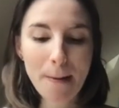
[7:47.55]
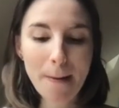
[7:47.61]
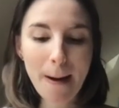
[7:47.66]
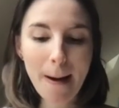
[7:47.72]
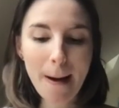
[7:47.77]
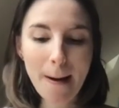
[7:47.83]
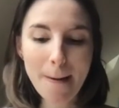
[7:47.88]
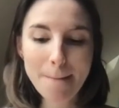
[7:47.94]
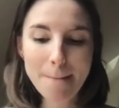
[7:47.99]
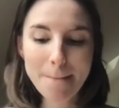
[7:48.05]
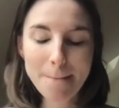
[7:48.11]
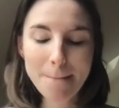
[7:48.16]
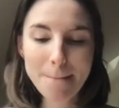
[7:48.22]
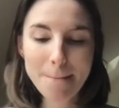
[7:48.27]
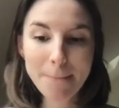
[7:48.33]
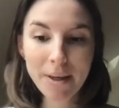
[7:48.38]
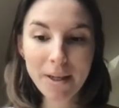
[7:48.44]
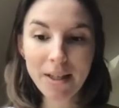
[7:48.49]

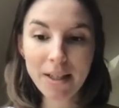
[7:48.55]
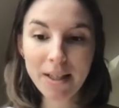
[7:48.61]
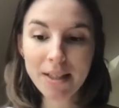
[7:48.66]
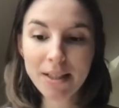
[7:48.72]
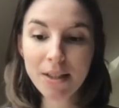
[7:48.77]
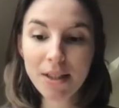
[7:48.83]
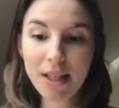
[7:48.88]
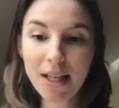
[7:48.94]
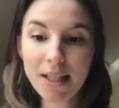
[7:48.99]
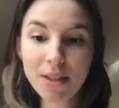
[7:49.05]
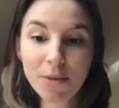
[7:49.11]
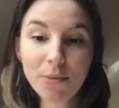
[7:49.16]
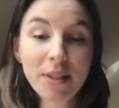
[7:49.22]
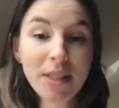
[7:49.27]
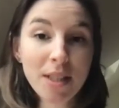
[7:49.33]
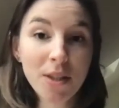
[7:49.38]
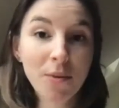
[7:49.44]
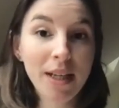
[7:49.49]
but the
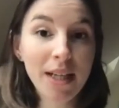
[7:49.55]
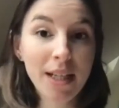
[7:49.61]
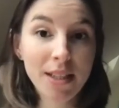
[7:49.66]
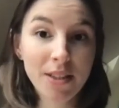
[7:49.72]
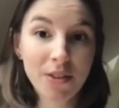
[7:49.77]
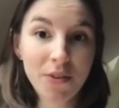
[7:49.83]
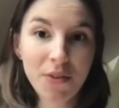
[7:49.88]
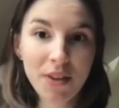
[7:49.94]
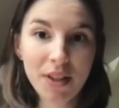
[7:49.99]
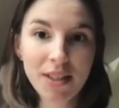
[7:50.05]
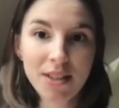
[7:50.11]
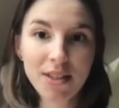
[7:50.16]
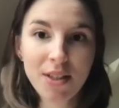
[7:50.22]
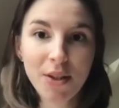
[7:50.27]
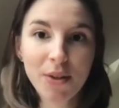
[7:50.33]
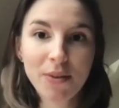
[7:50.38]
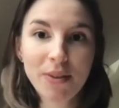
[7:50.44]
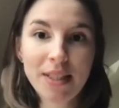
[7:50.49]
reason why I don't think
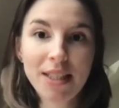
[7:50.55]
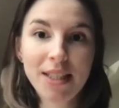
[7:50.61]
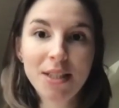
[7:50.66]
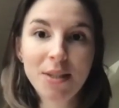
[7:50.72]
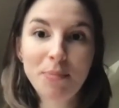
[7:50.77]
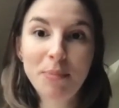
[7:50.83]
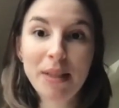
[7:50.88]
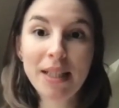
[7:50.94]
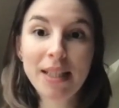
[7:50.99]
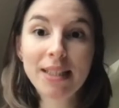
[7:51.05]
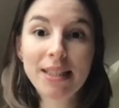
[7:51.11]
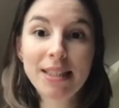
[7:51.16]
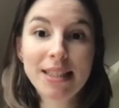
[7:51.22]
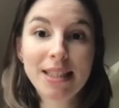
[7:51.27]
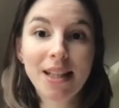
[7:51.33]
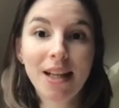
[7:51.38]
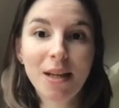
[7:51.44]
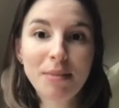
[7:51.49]
so is because
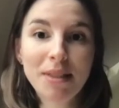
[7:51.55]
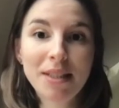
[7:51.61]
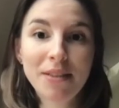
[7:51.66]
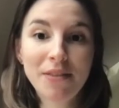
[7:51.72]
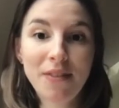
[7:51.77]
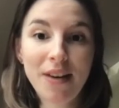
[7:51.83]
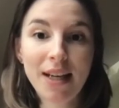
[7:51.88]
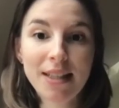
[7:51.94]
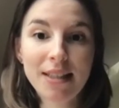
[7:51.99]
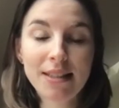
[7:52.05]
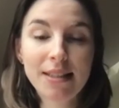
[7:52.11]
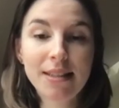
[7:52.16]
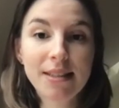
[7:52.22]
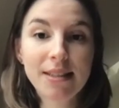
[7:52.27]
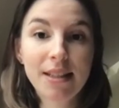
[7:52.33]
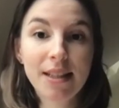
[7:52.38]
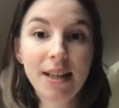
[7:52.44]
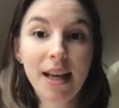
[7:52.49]
climate
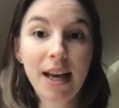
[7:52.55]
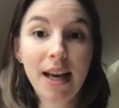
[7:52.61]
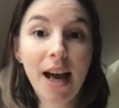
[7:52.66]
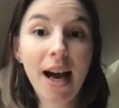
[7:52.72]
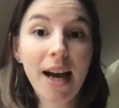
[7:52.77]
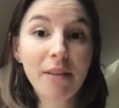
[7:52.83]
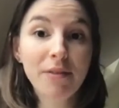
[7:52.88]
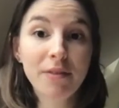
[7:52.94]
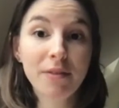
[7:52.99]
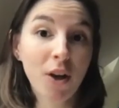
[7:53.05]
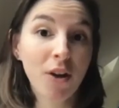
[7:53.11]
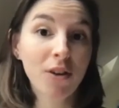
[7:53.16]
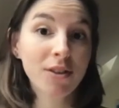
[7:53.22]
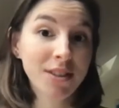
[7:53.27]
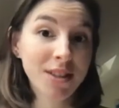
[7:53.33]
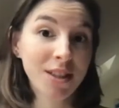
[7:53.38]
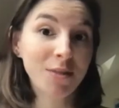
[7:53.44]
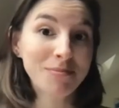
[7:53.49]
effects have
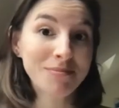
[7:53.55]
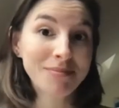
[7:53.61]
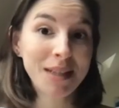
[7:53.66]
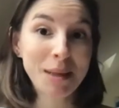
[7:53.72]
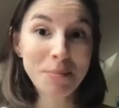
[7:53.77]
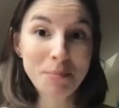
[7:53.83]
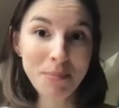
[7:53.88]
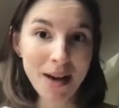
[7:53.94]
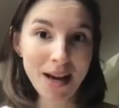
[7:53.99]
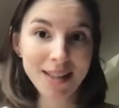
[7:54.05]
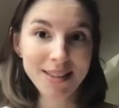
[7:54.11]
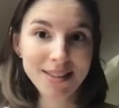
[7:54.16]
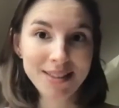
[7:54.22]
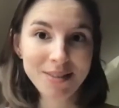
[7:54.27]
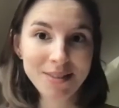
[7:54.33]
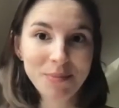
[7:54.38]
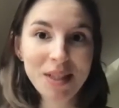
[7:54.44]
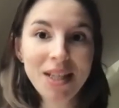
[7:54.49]
long-term
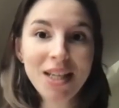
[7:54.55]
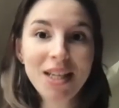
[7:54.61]
impacts.